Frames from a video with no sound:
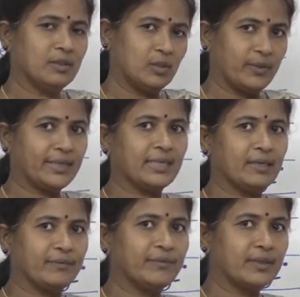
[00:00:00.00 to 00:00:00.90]
Now write
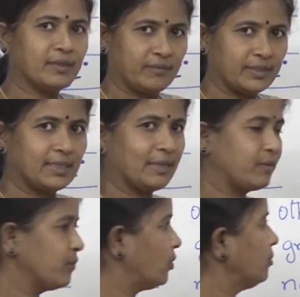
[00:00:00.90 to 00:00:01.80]
for with the left
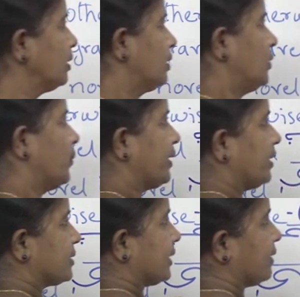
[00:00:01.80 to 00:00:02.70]
form. Very
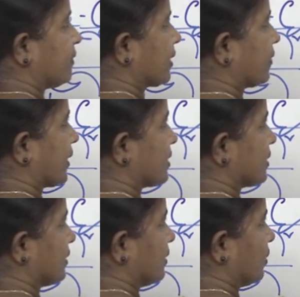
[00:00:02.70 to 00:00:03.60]
easily we can write
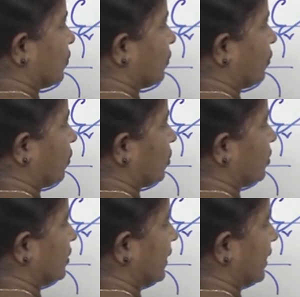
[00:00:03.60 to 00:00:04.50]

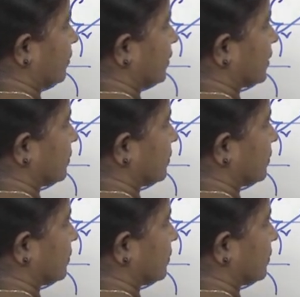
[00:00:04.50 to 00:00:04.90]
for and mer.